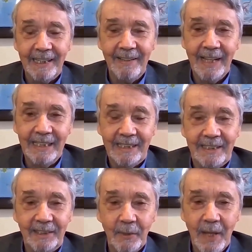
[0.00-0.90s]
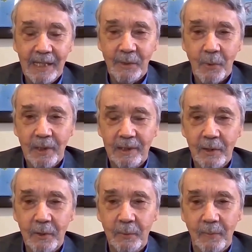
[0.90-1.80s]
And that's what
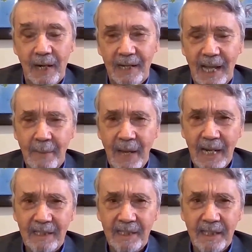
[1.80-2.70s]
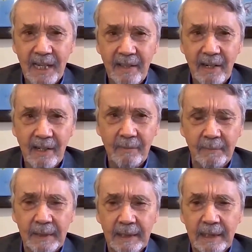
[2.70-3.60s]
I managed to stay
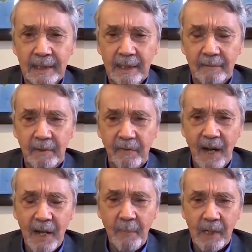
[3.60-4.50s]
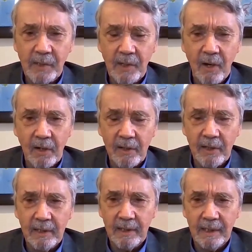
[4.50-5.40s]
there for 5 months longer
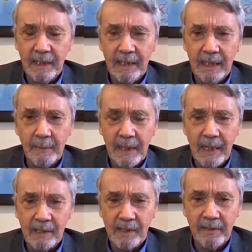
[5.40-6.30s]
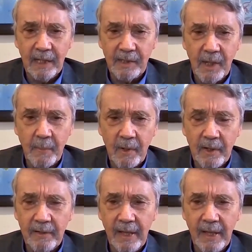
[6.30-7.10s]
than anybody else did that summer.